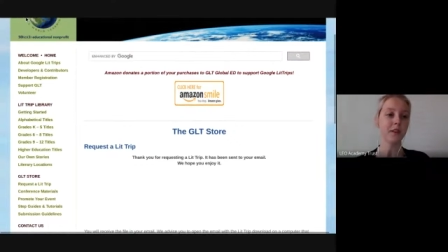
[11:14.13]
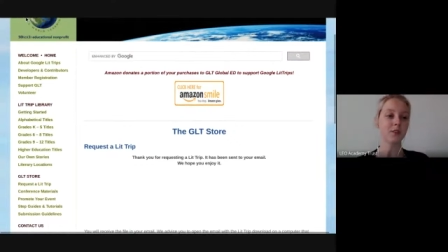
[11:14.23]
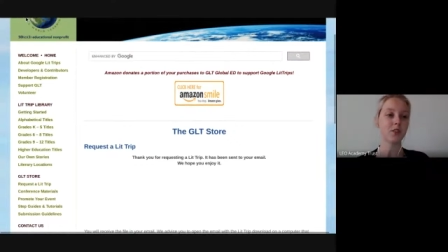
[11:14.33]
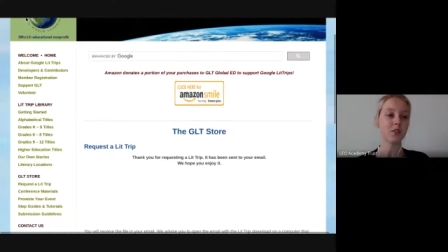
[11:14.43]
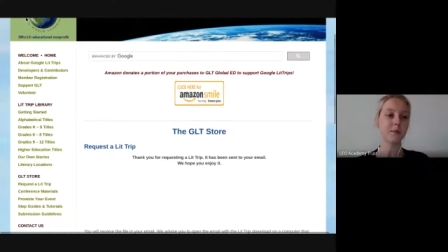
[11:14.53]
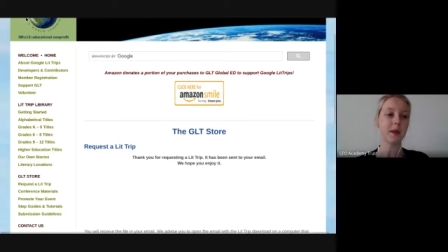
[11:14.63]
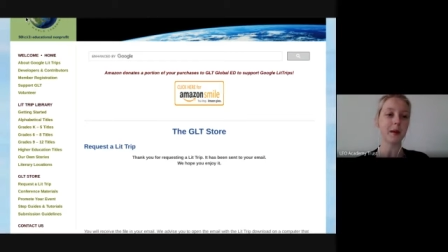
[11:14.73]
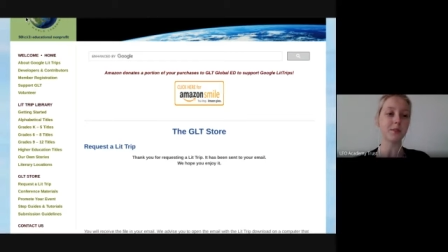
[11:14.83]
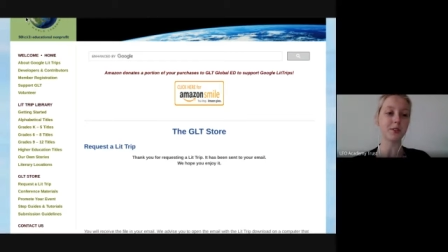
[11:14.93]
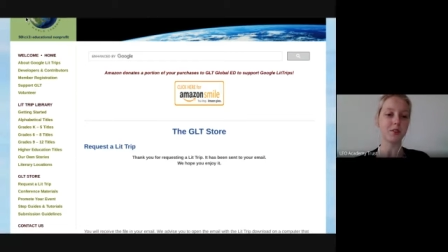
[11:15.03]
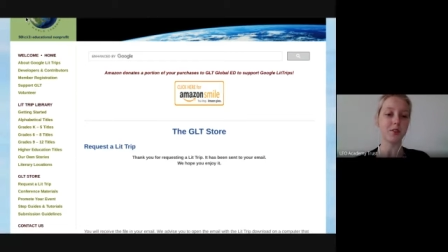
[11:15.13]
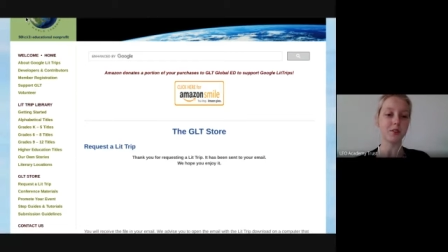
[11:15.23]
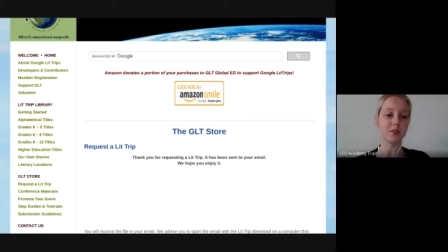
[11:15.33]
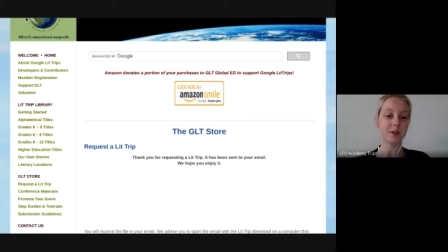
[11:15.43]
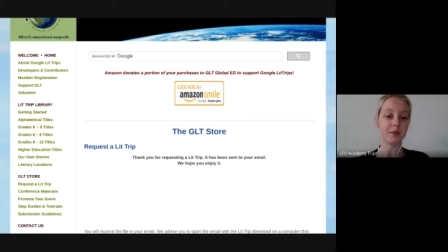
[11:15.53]
just to be able
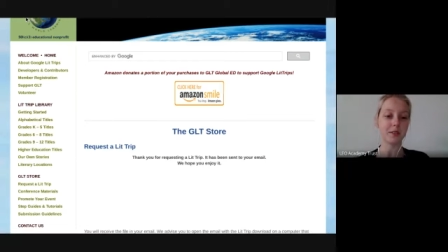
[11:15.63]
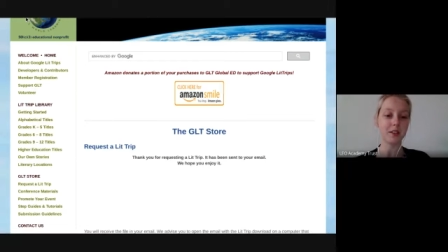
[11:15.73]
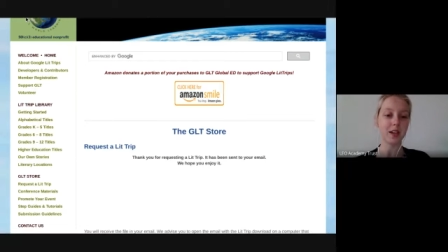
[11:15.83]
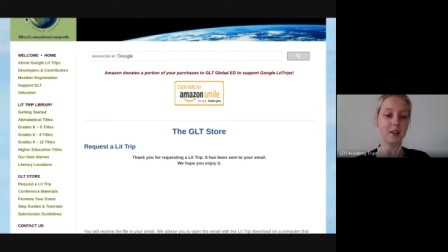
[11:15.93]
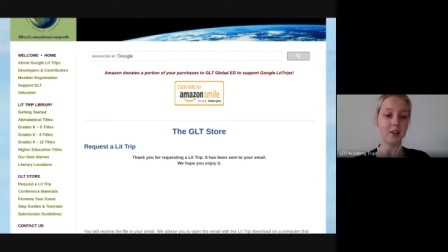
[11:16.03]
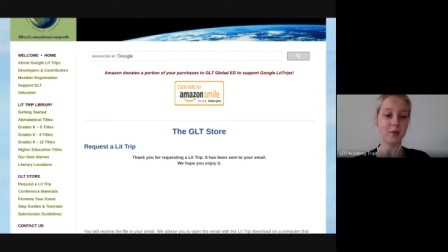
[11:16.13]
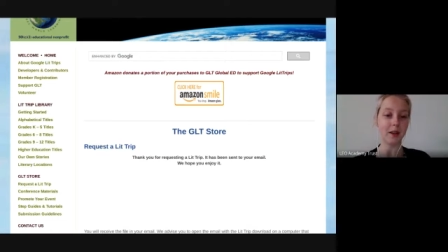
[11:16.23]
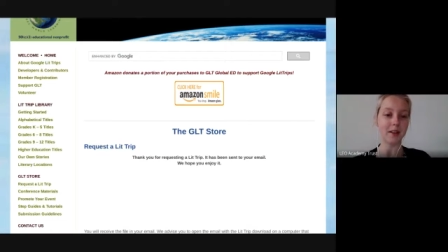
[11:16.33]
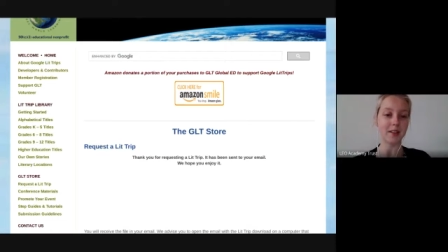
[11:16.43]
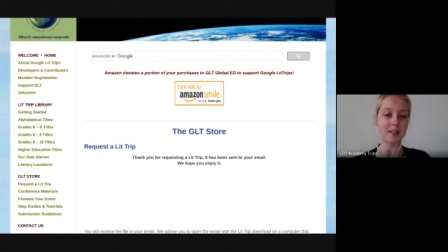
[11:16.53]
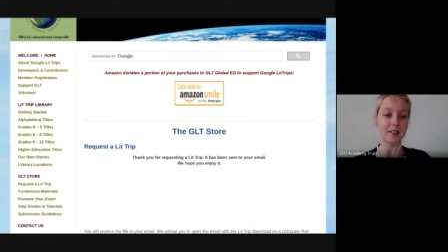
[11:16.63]
to sort of take you in